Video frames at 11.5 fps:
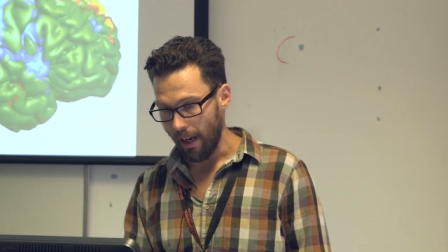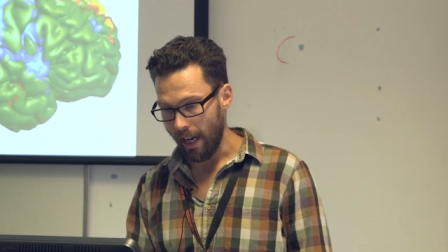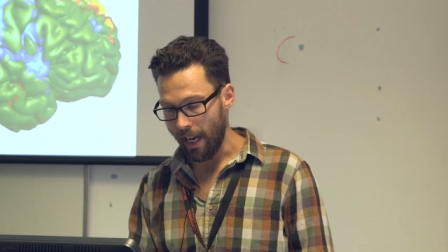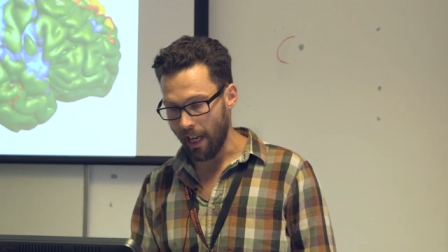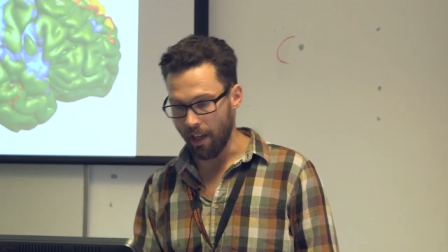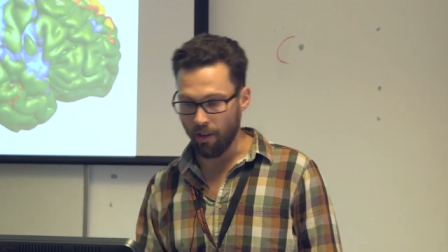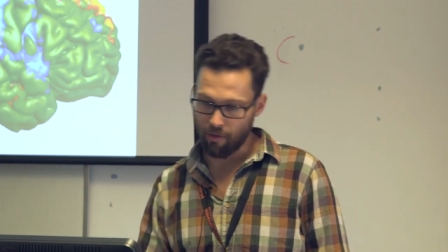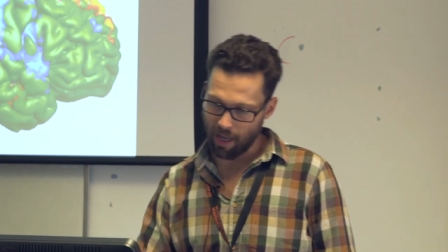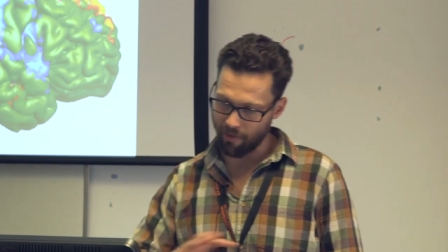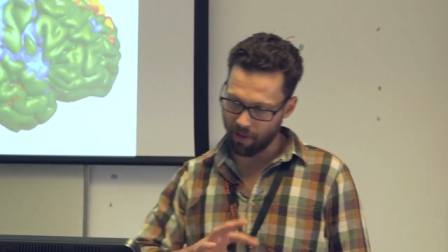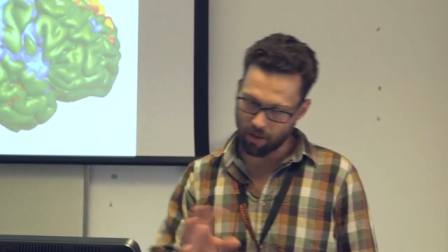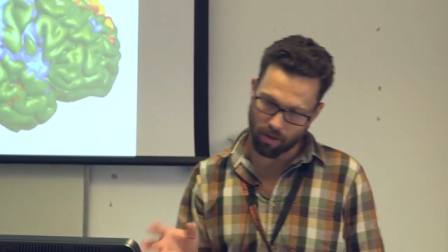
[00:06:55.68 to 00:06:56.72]
And
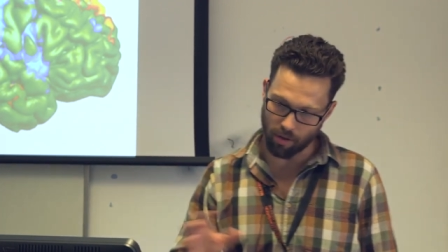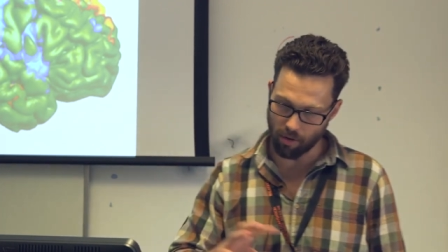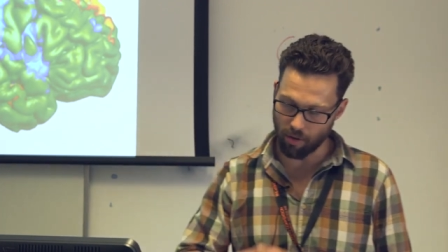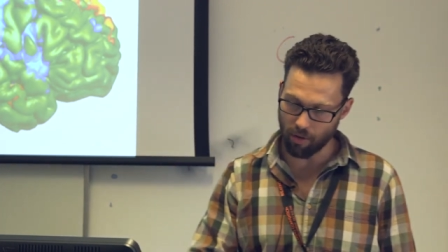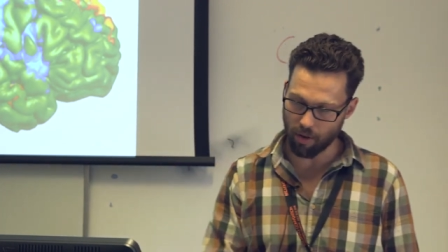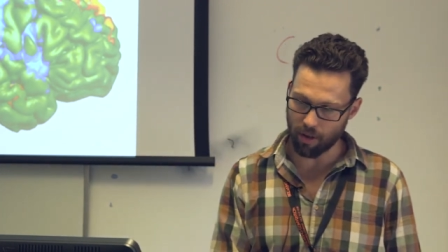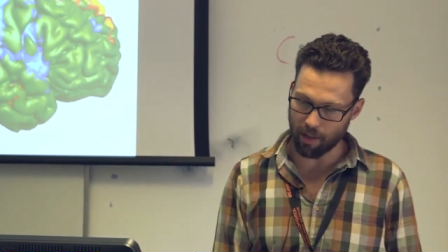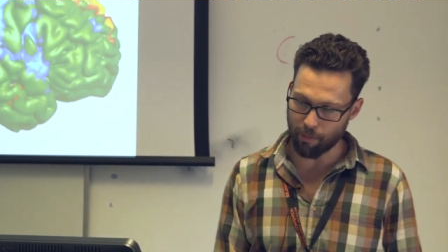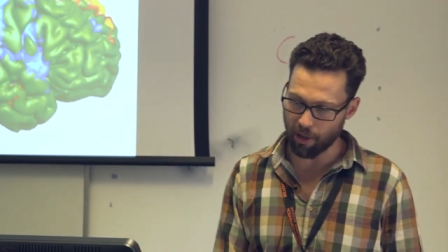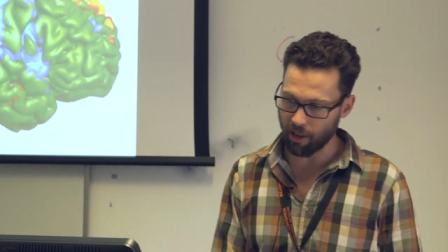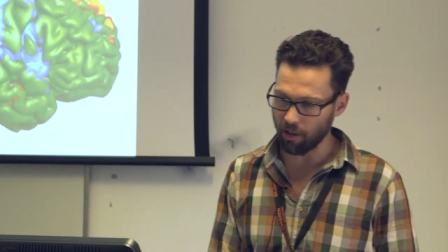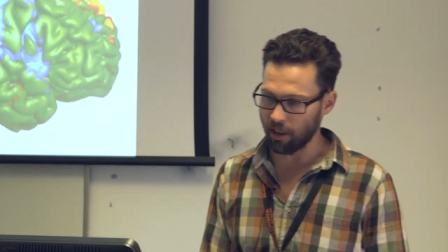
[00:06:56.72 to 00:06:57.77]
relevant to the
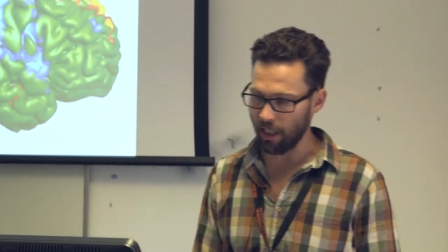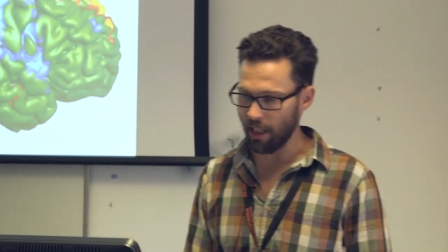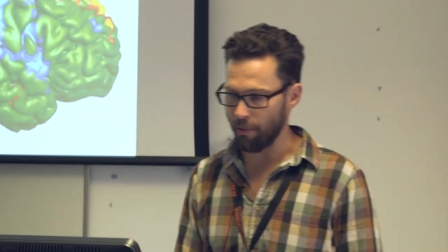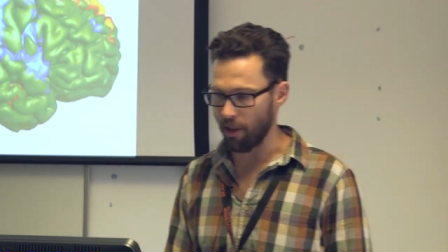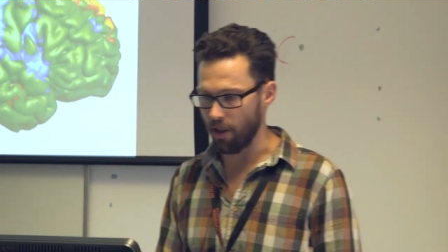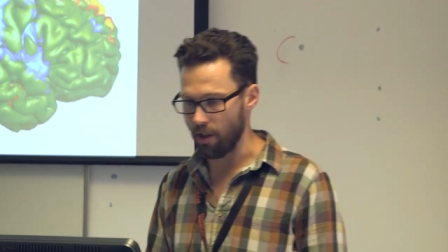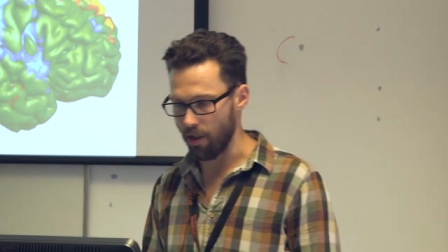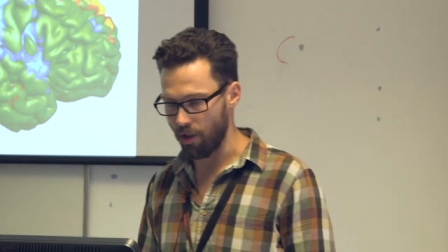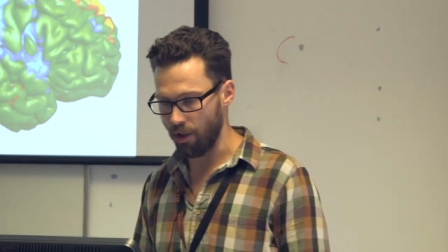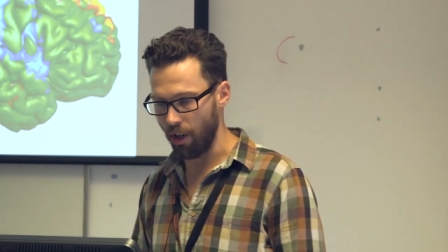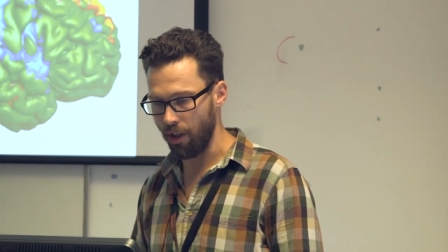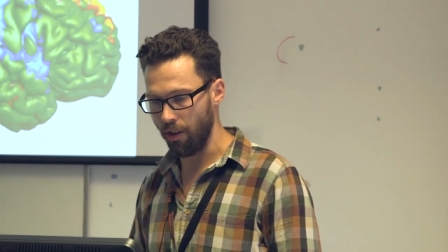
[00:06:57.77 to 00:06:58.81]
empirical study I'm going to
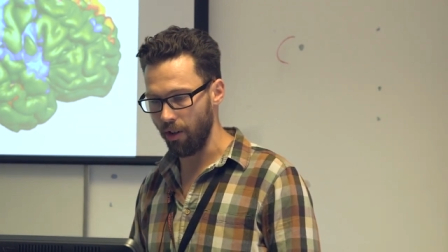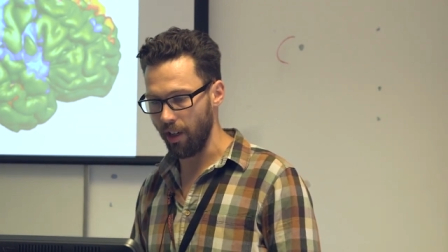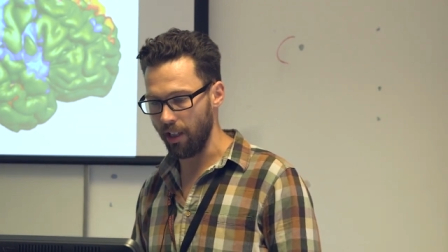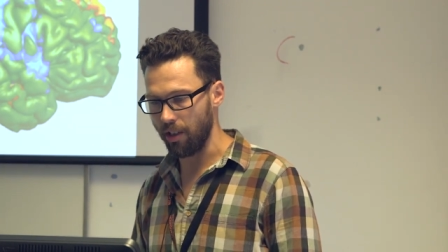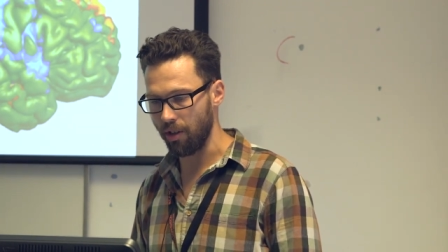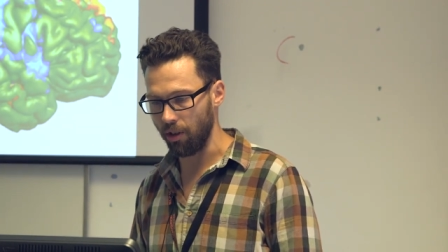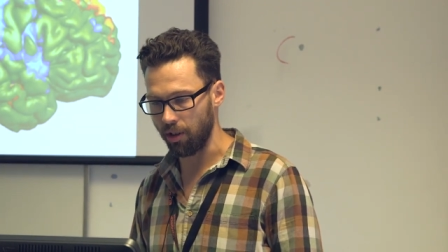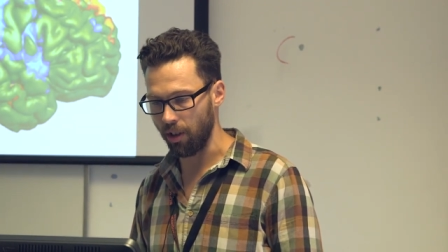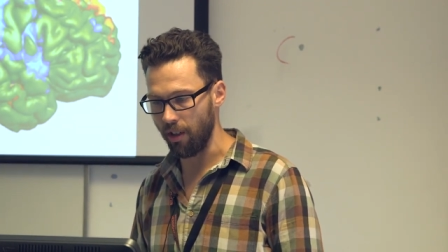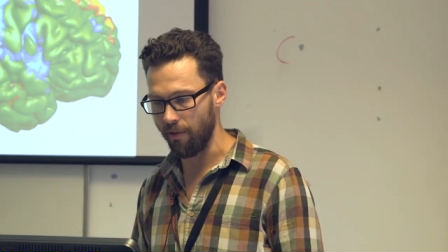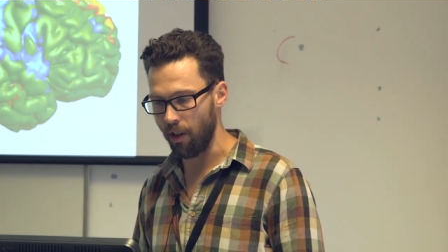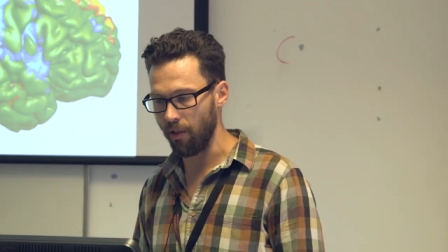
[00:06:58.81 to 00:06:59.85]
show you, it's
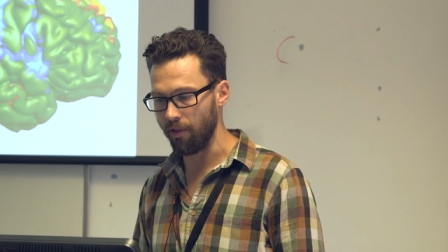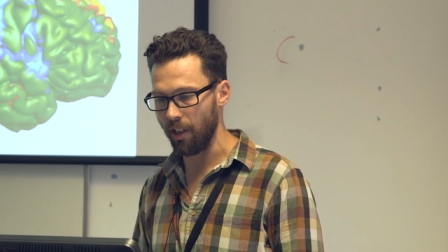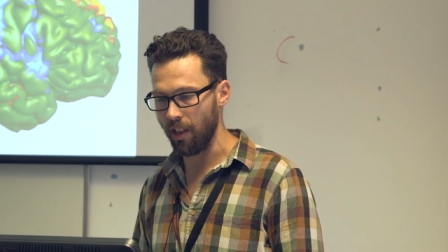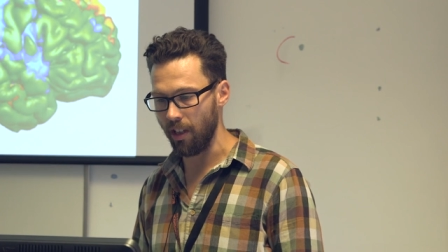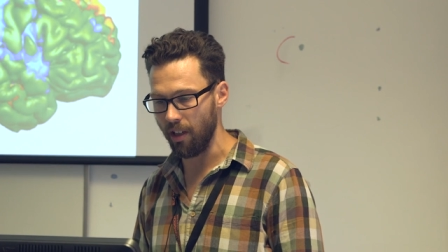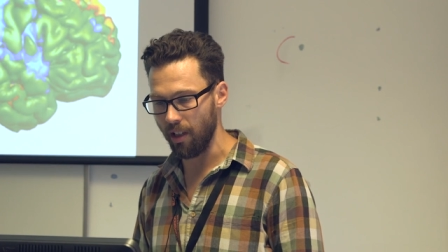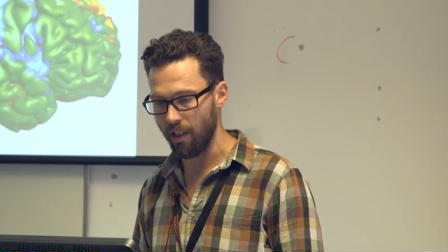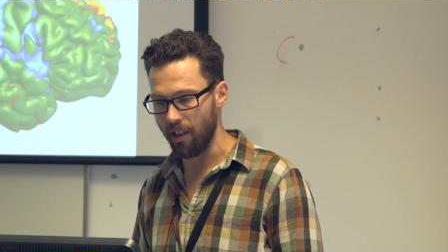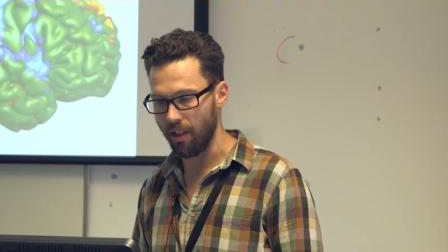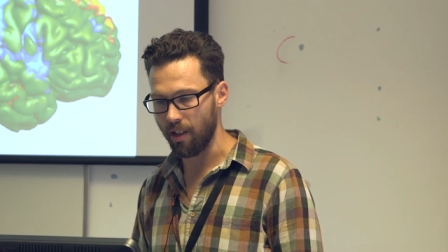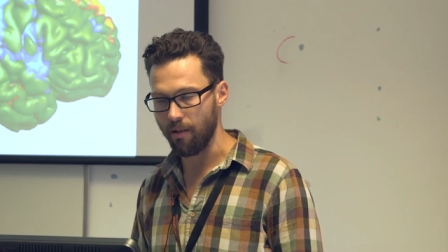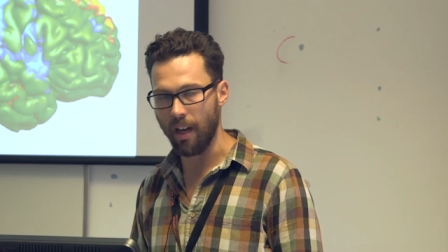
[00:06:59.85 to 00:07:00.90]
also involved in
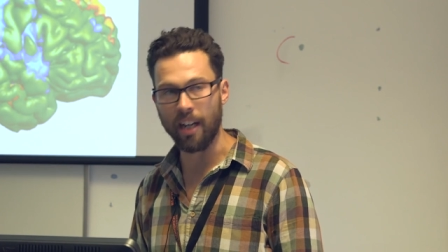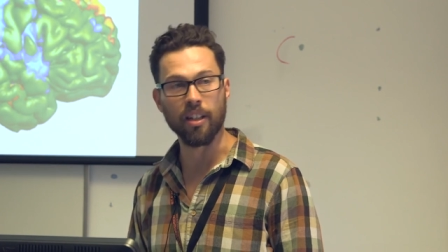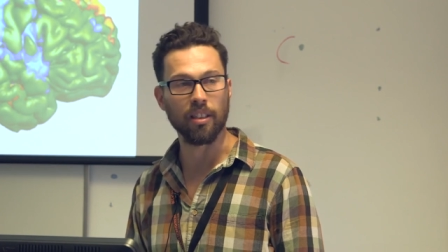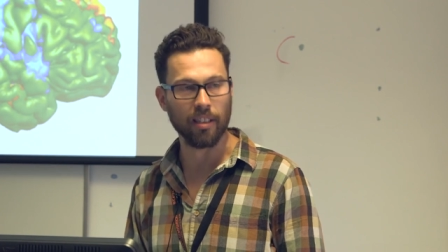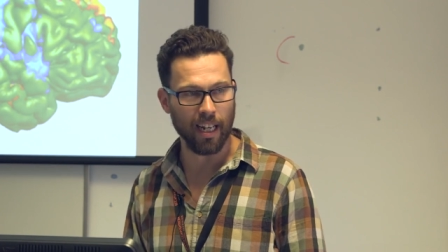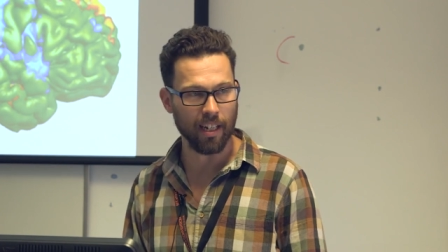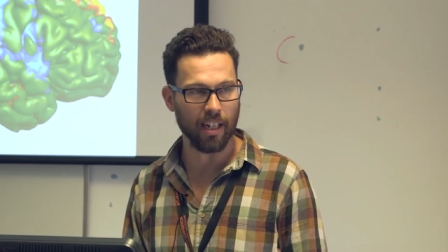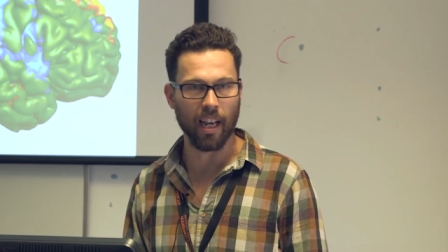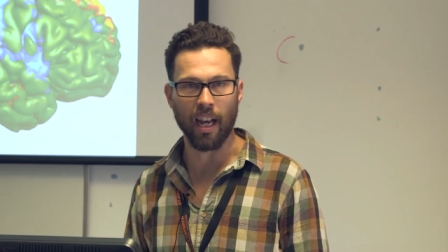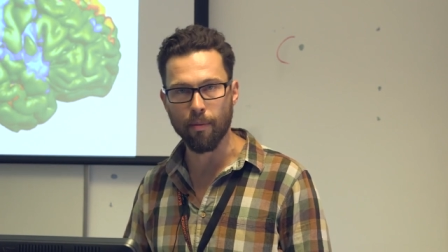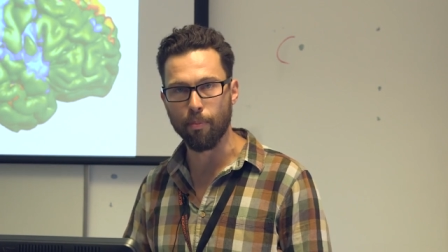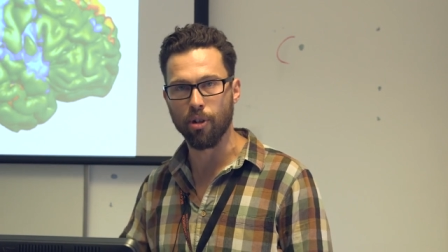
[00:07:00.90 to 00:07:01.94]
understanding
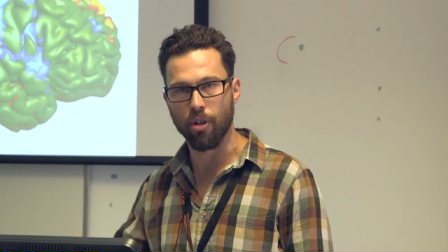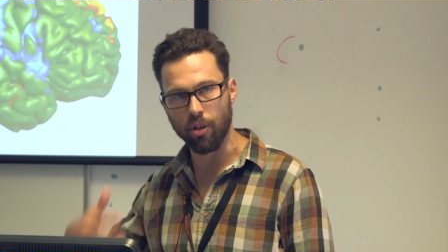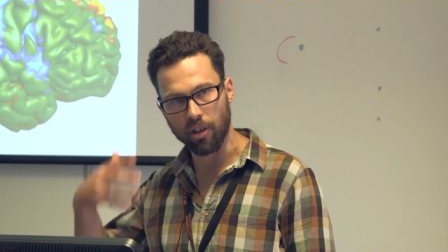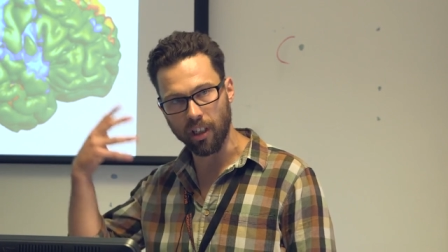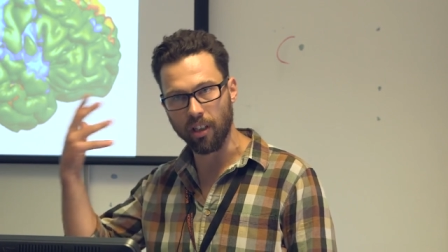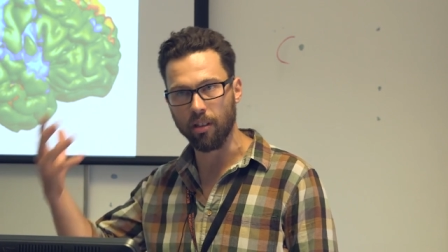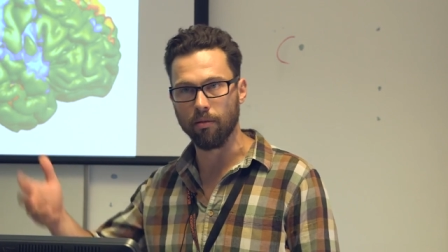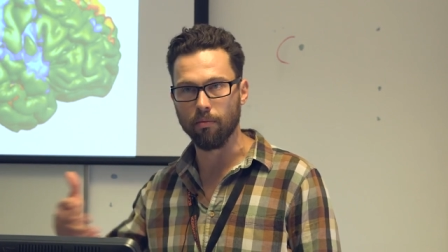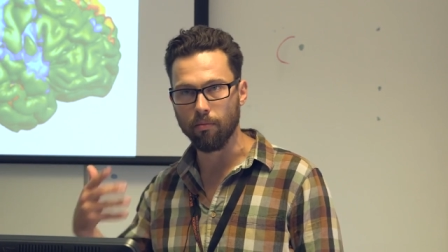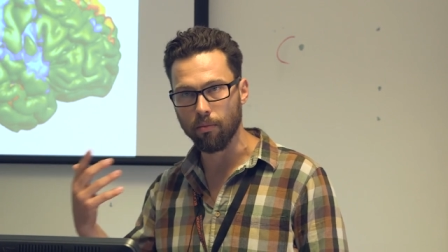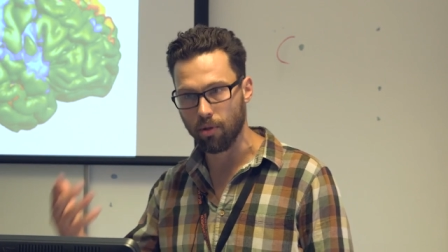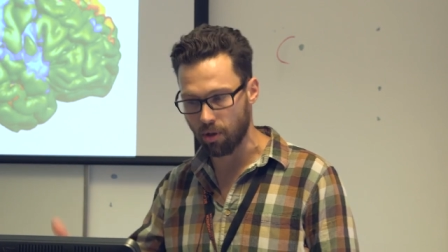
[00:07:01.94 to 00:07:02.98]
and producing
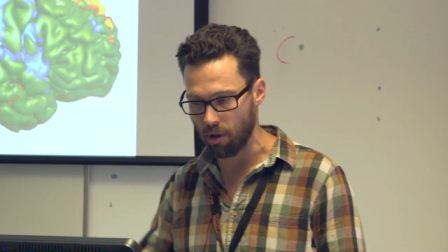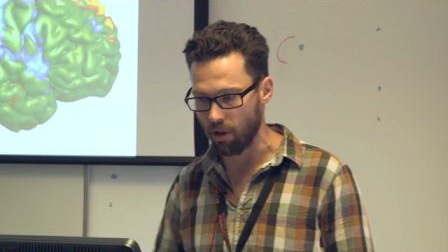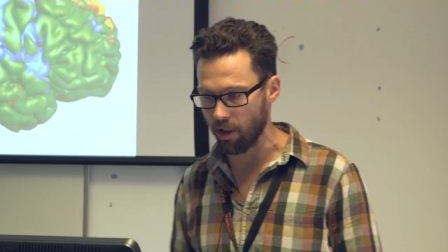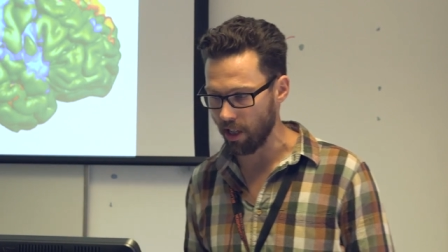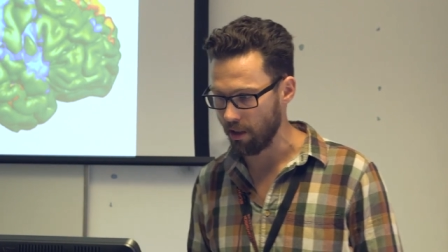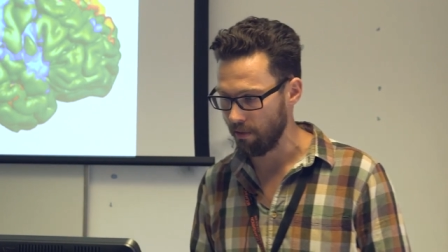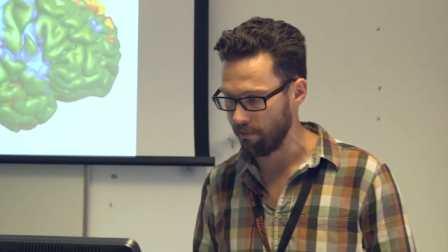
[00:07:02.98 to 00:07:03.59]
story,